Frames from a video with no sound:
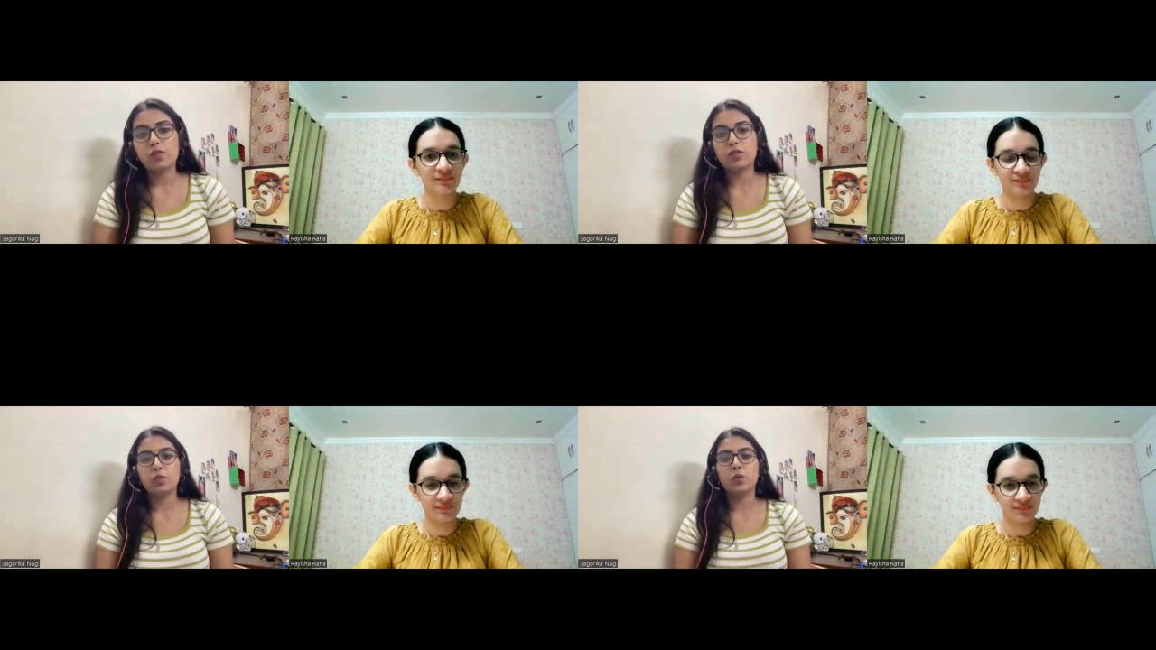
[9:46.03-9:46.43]

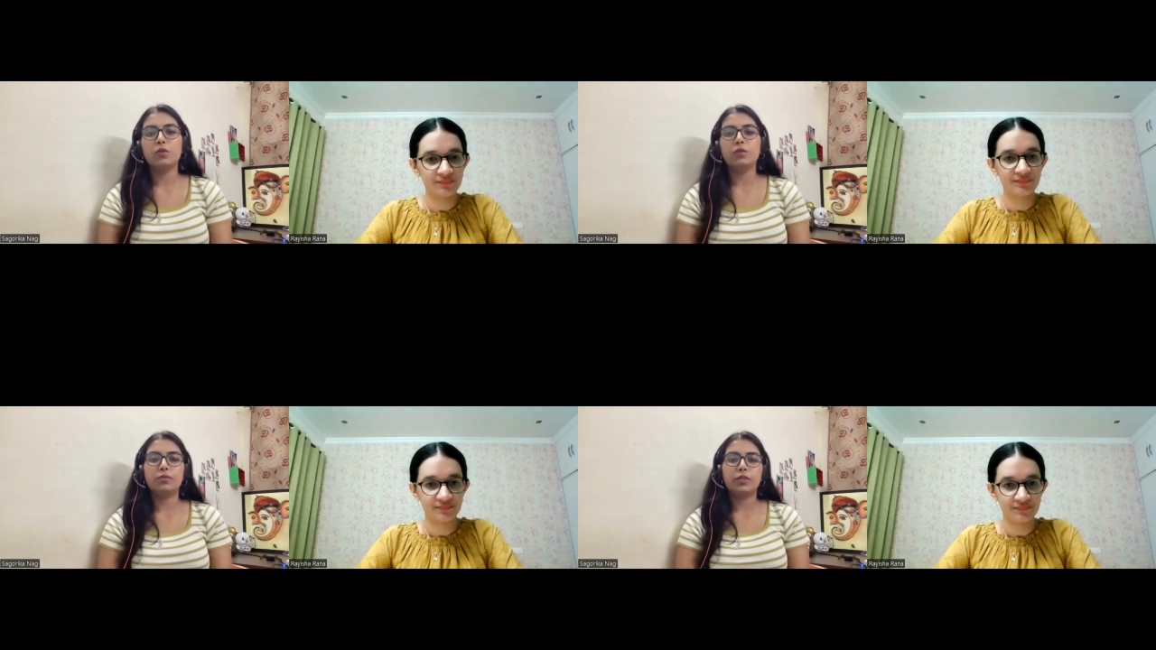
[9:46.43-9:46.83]

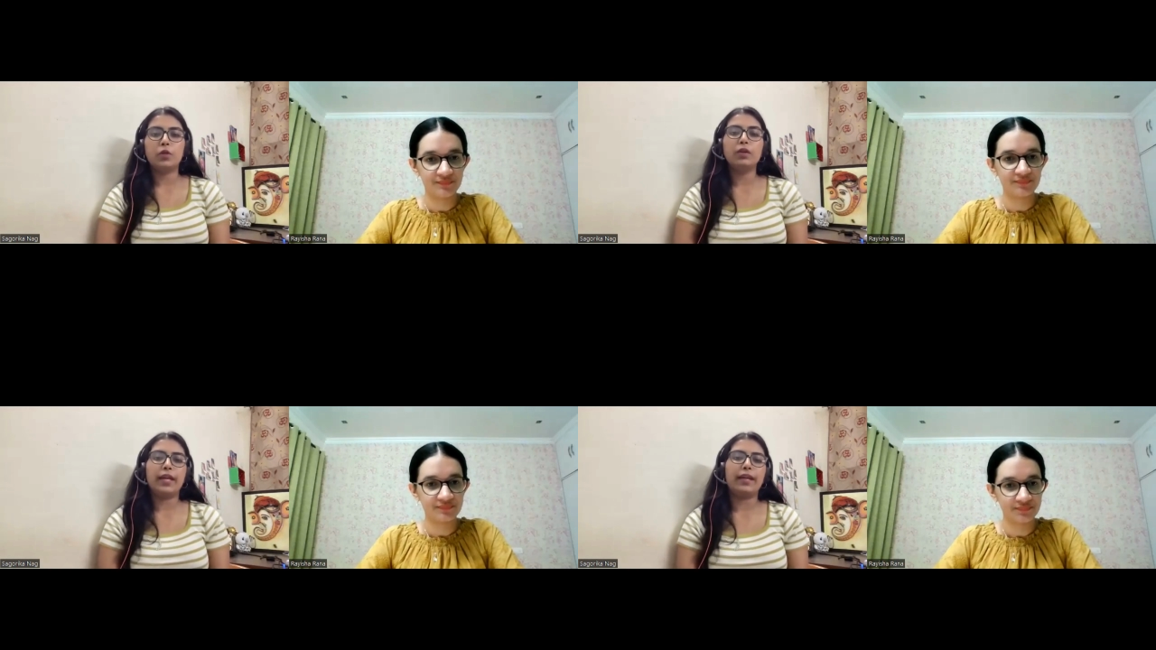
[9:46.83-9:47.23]
Speaker 1: So, you
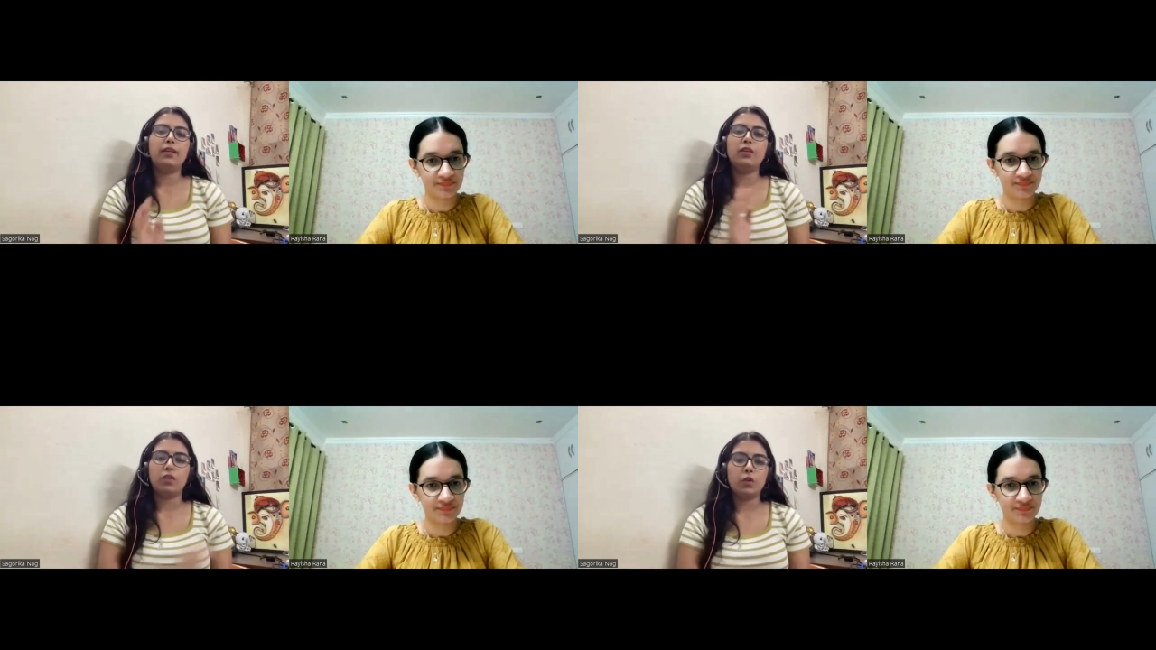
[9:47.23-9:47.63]
know, get
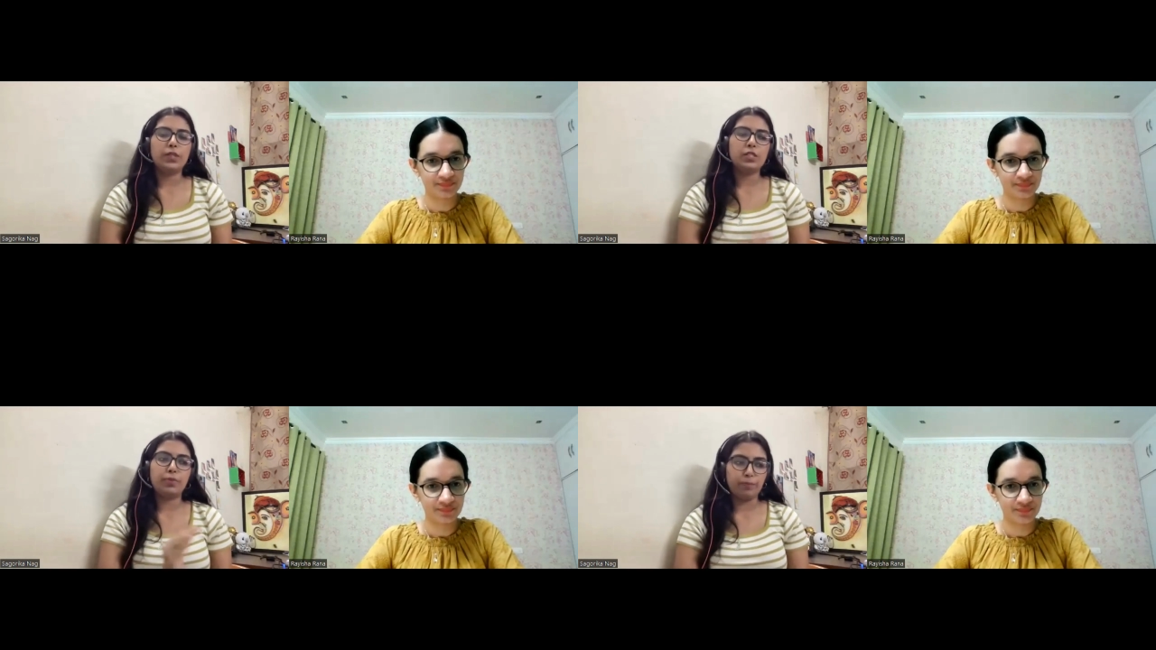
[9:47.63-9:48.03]
the
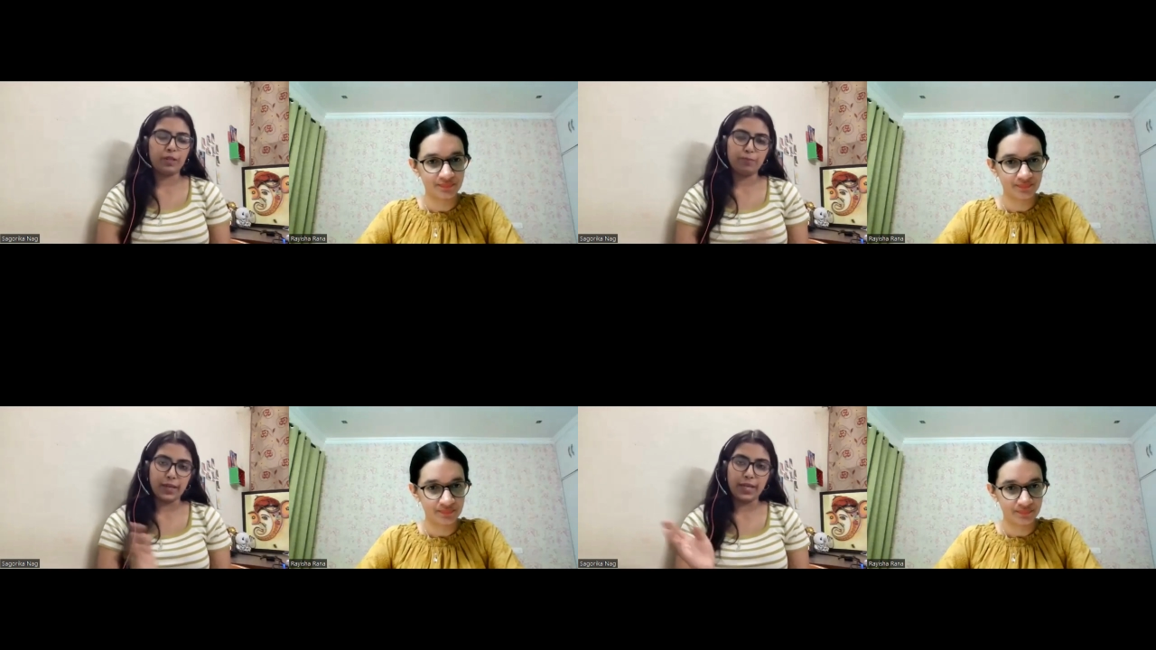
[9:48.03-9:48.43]
documents
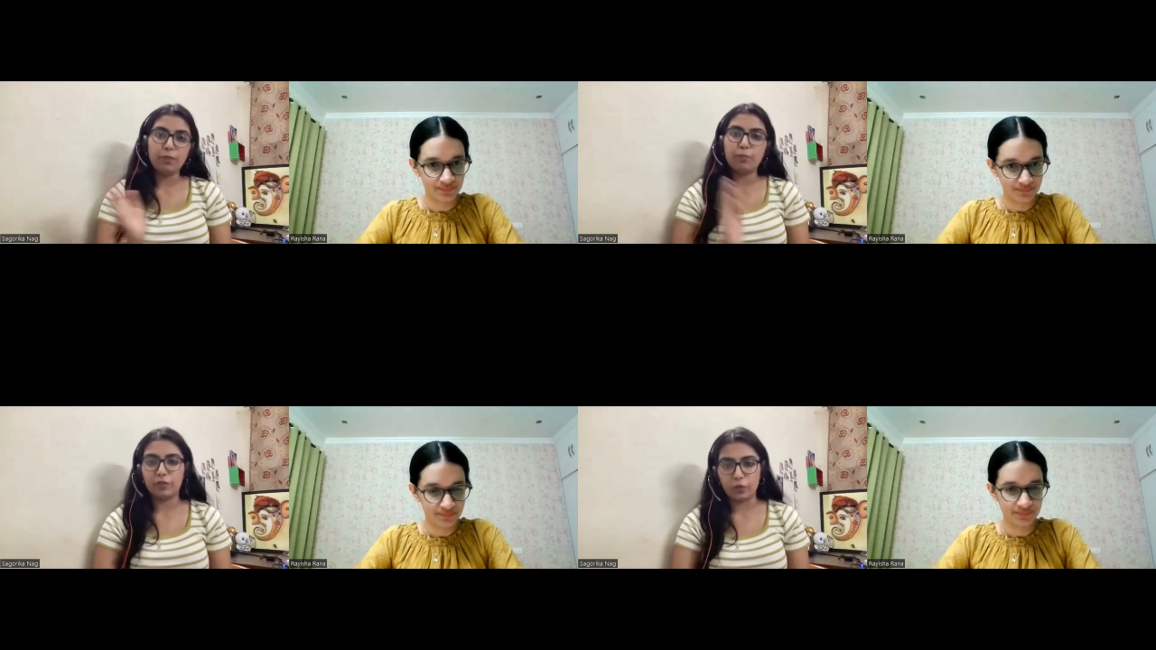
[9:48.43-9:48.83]

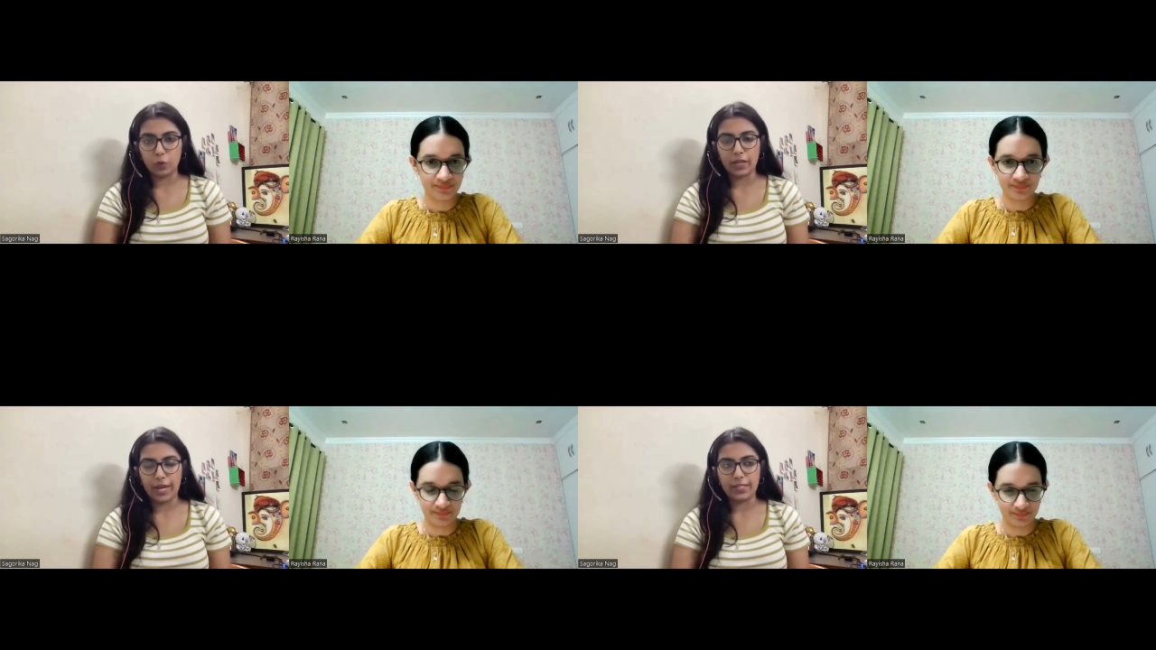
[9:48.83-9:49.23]
prepared
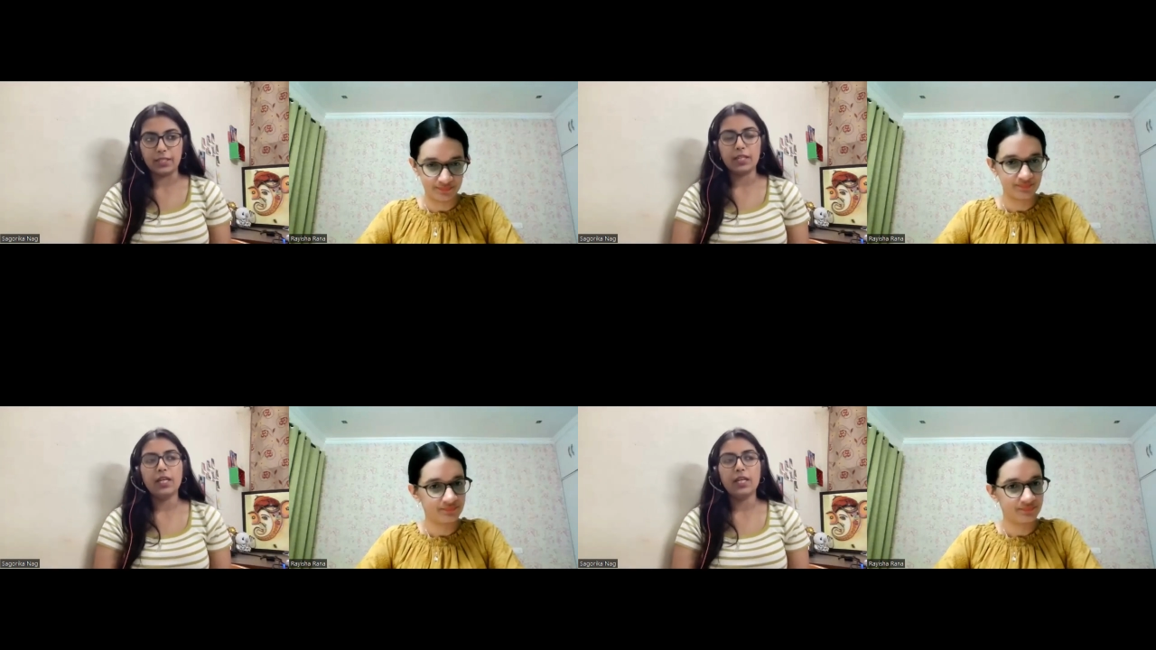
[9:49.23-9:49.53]
beforehand.